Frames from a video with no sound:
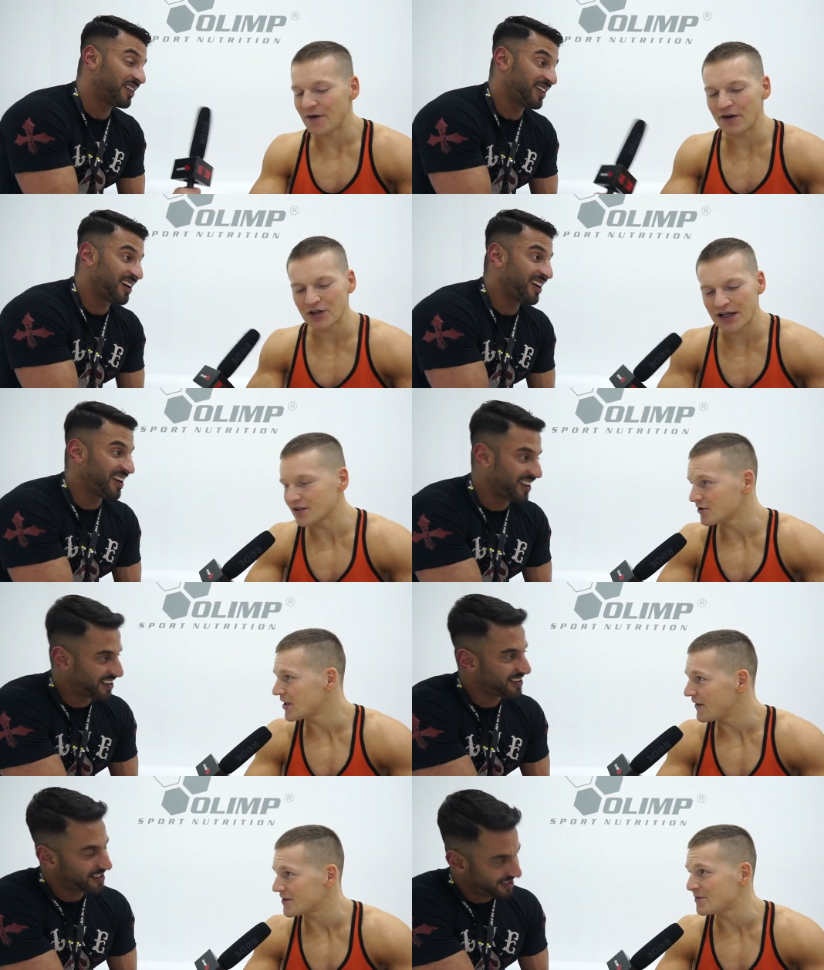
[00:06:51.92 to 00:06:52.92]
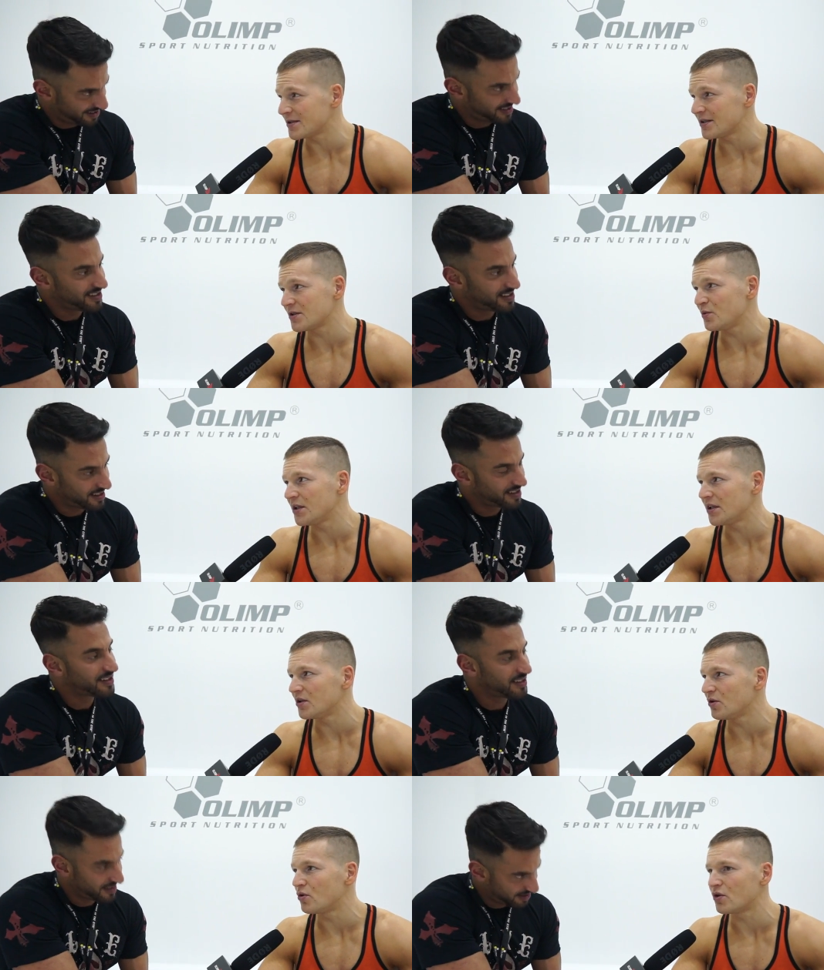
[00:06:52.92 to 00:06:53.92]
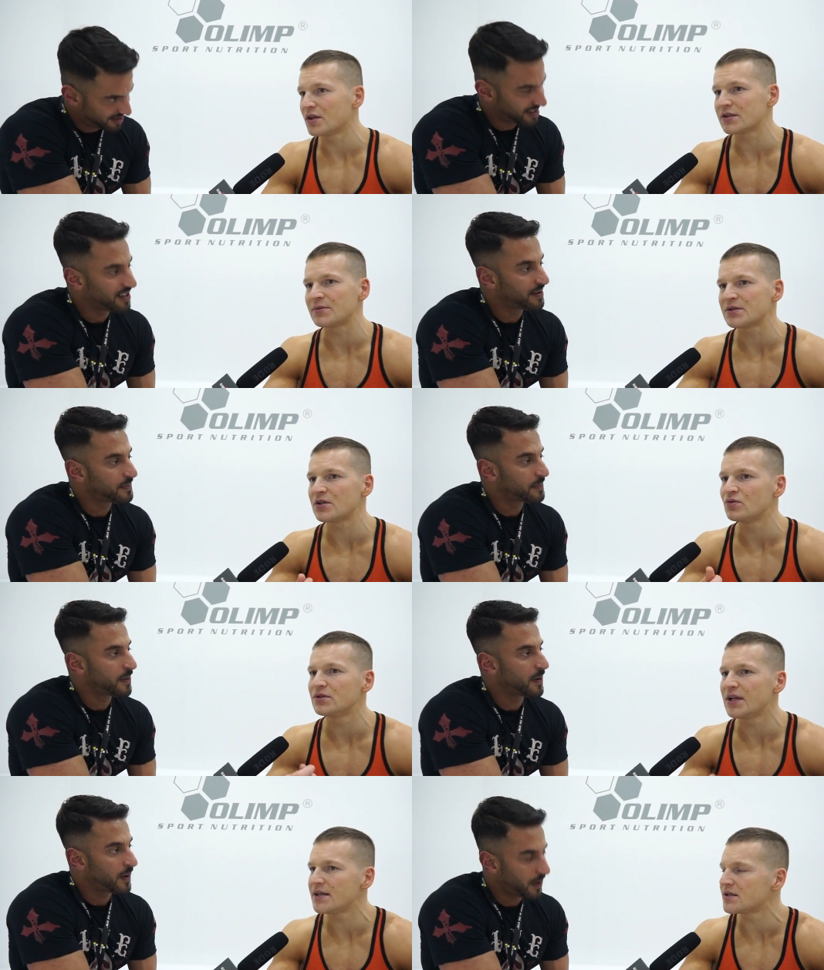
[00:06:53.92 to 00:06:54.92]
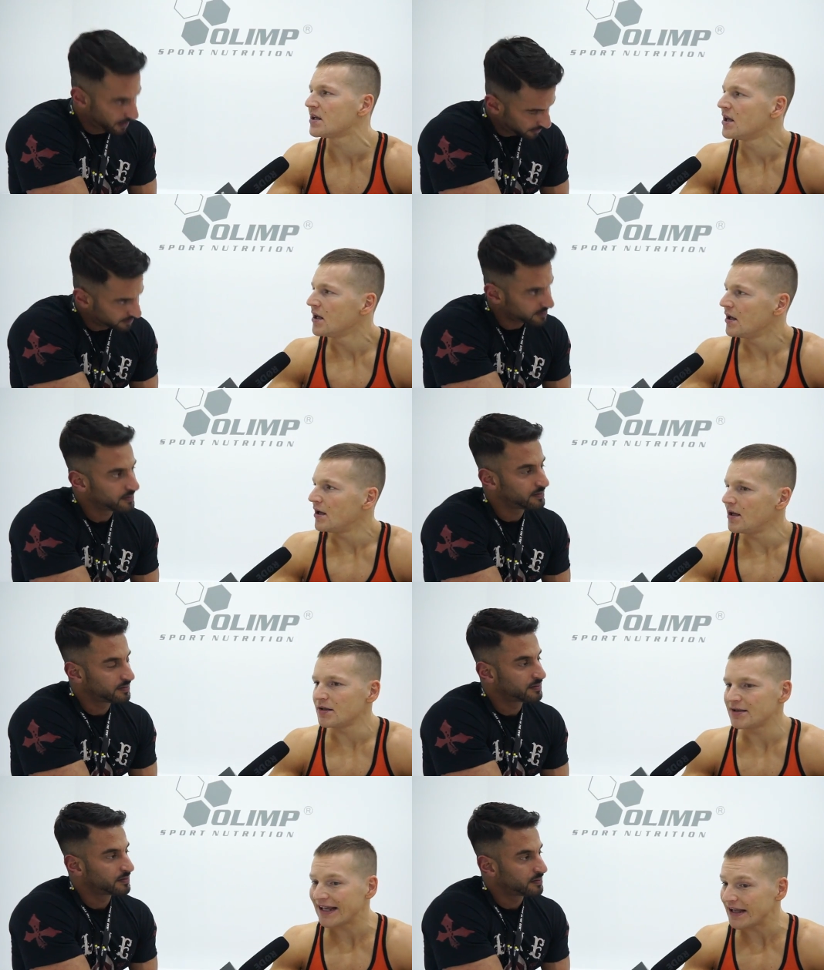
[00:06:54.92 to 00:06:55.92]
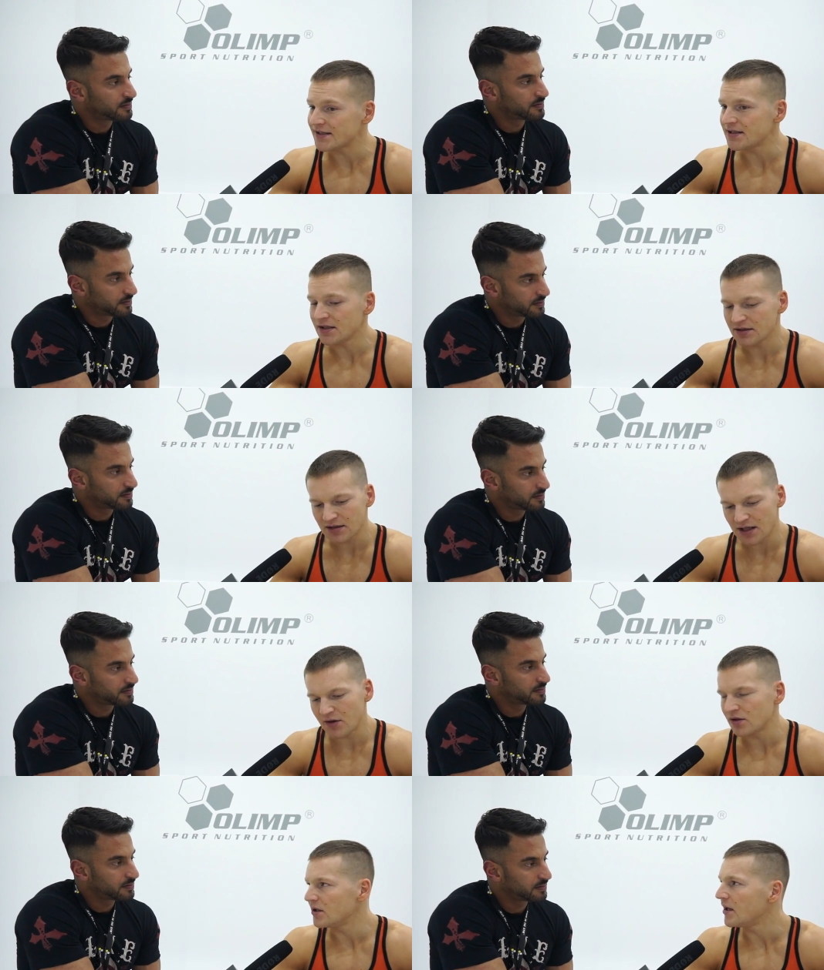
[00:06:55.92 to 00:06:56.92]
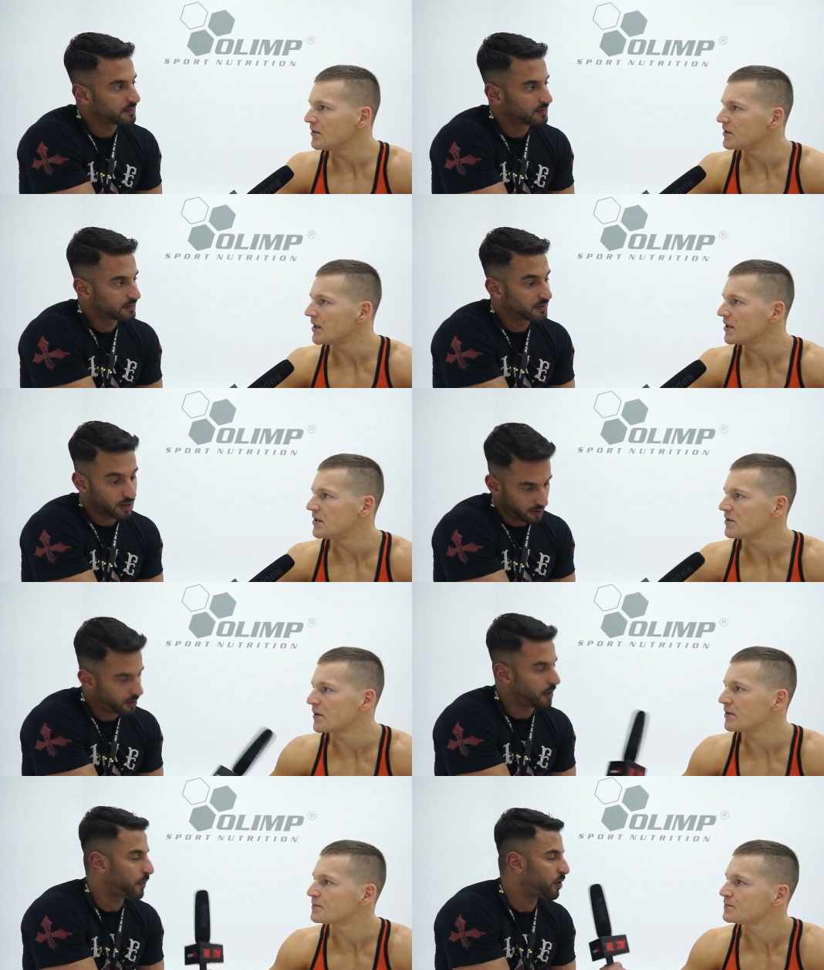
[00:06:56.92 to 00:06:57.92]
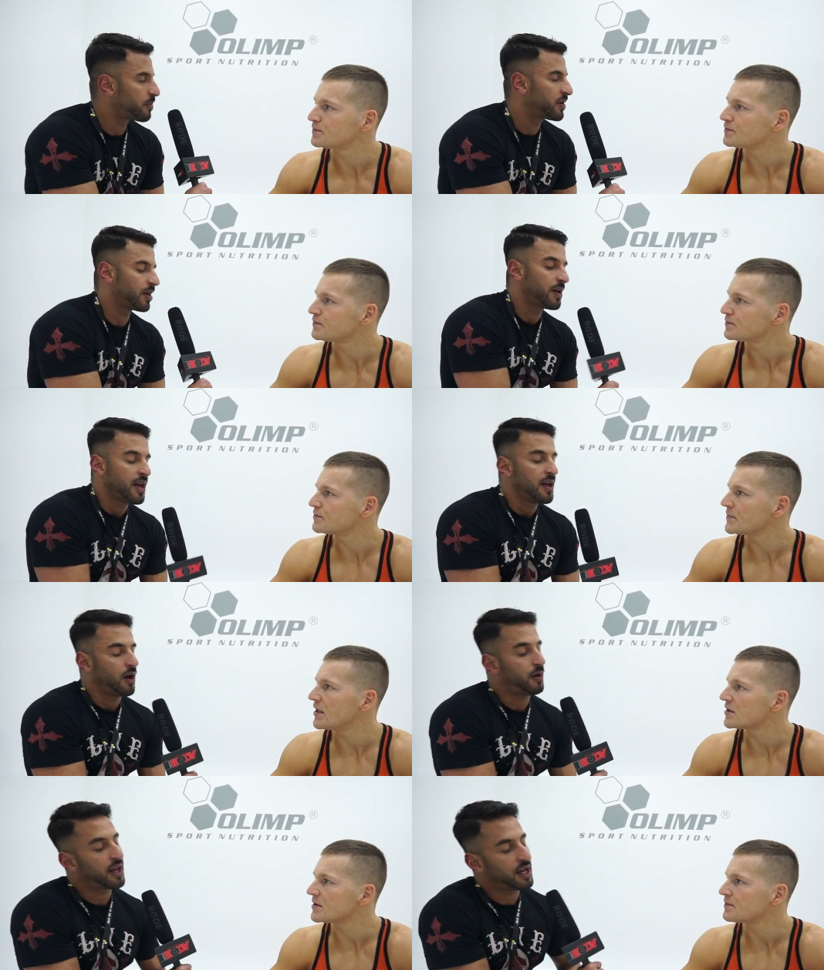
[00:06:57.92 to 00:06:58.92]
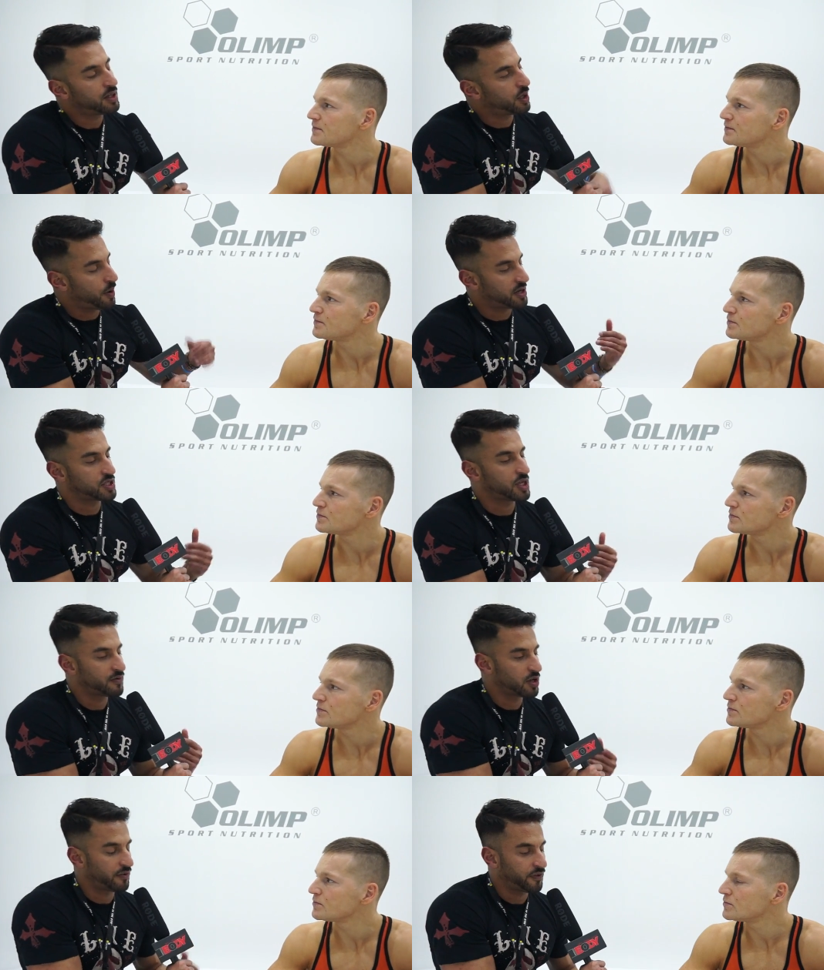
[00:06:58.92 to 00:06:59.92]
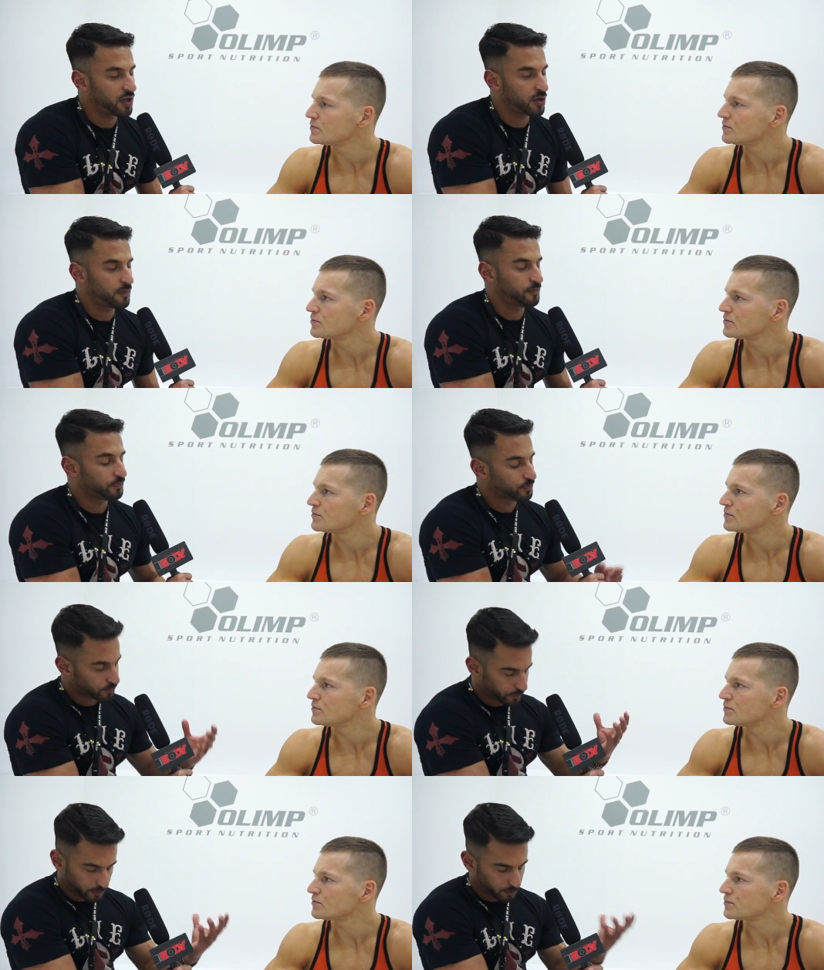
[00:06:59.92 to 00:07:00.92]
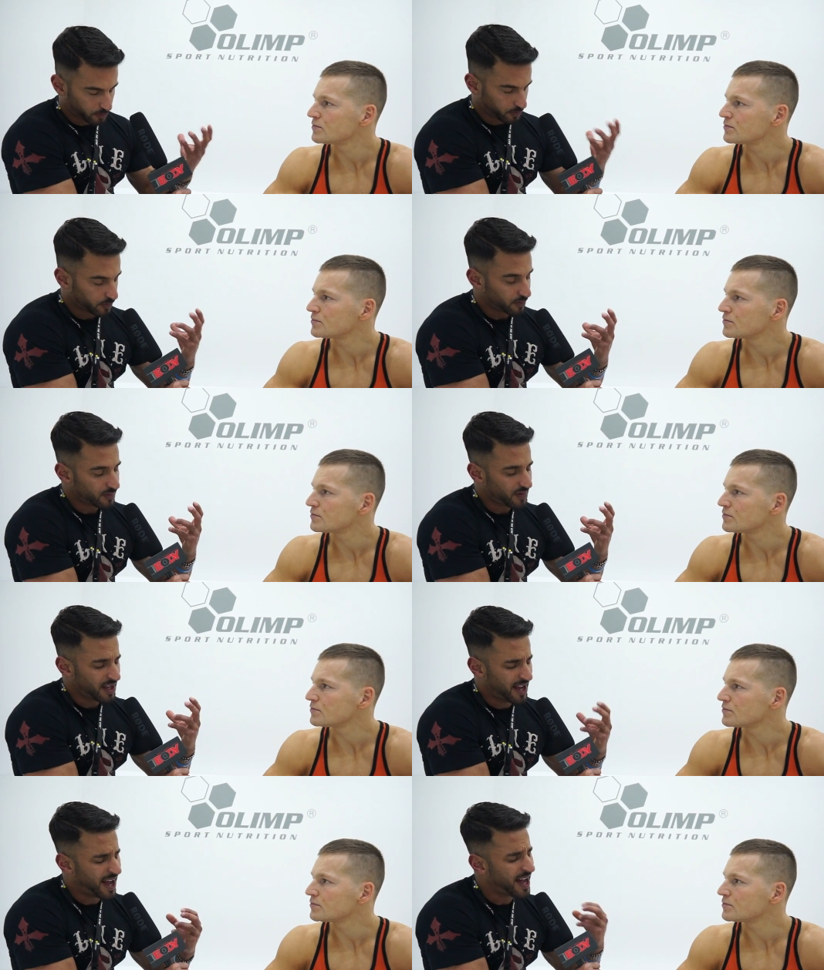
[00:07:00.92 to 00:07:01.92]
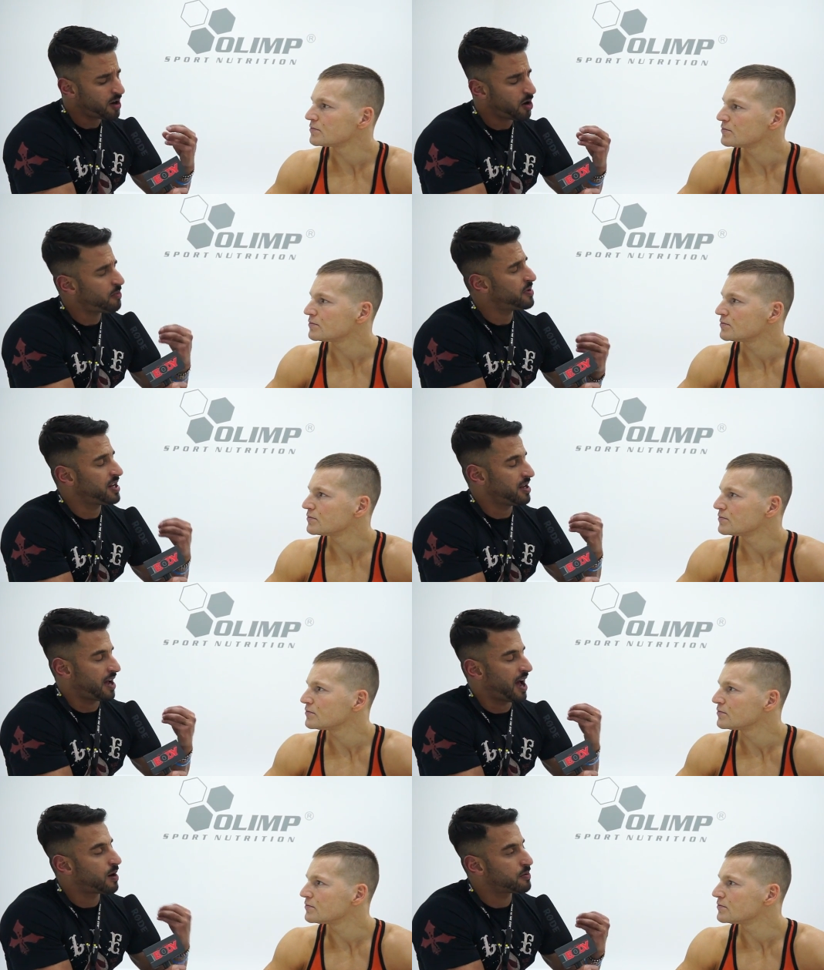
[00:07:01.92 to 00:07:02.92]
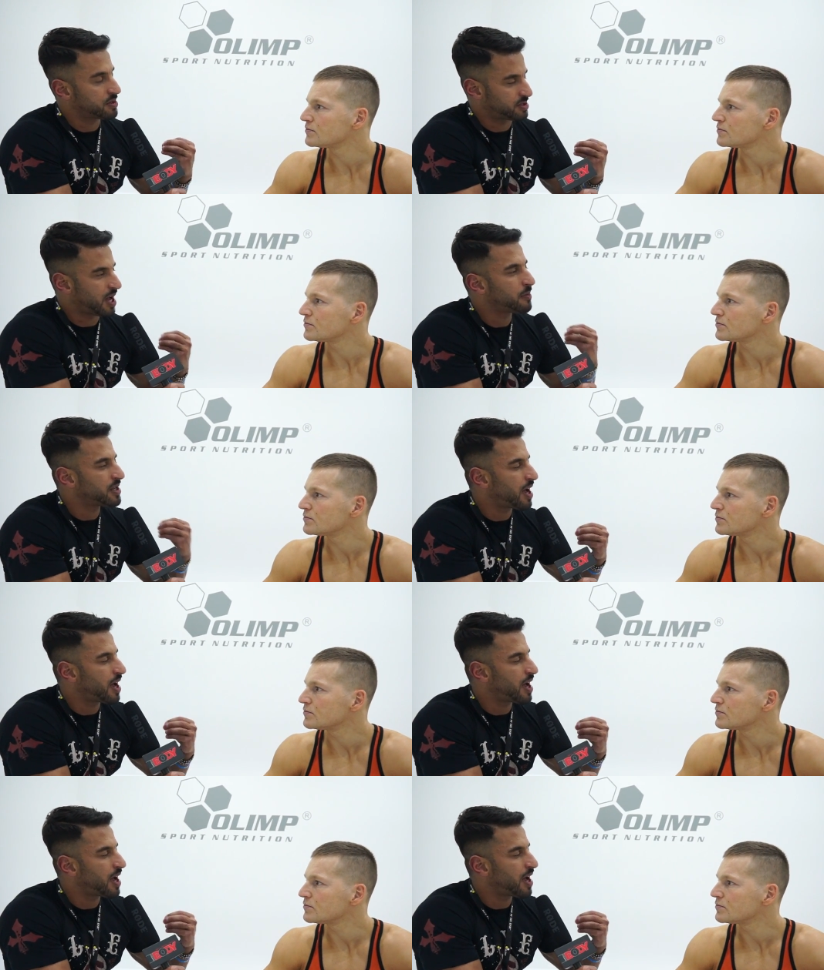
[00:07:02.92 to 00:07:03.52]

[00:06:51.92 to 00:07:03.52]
Speaker 1: if I would like to have something sweet, you know, or something good taste, and healthy, I will, I will take it this one.
Speaker 2: Pro amino. know. like another question I've got for you. How, how many hours, how many